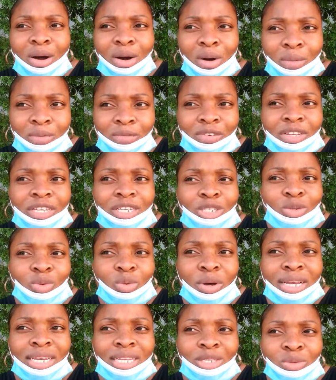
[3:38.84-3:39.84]
hopefully
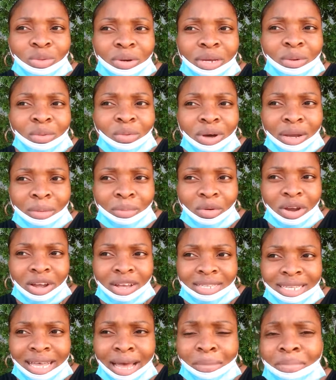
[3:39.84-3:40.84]
2021
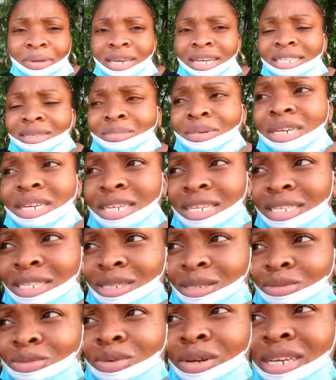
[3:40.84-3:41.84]
bring us happiness, because
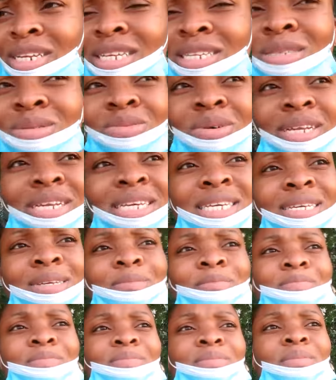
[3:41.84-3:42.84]

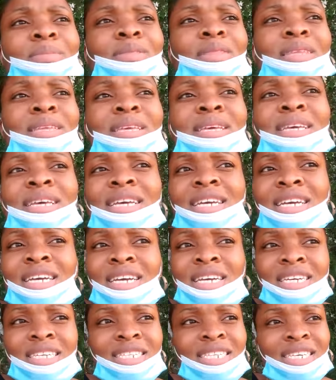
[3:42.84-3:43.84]
2020,
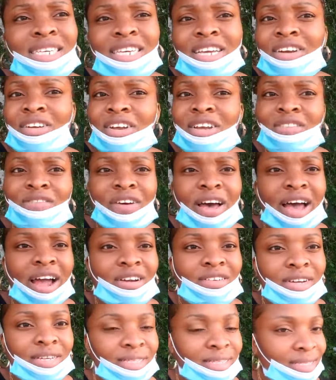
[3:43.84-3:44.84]
the year of the
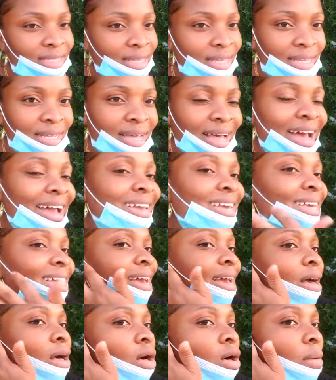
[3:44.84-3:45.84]
virus, I
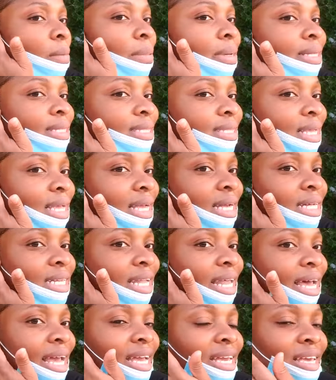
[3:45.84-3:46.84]
can't help but think,
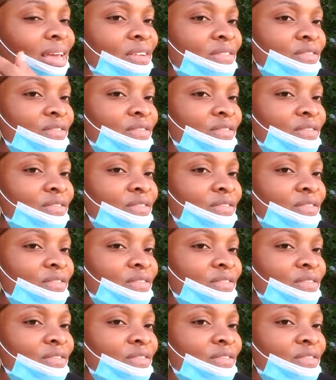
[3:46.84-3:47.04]
like,